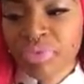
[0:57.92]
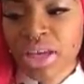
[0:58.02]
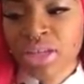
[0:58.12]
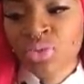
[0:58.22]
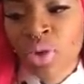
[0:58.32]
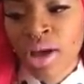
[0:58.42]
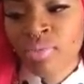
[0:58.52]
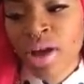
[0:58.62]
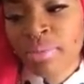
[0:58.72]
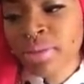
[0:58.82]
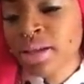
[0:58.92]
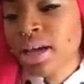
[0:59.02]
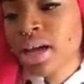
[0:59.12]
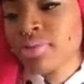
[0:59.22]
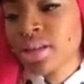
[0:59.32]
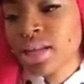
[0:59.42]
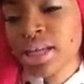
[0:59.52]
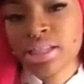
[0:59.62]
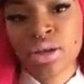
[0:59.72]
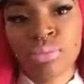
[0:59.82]
it's one replica of the
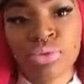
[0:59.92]
lace-up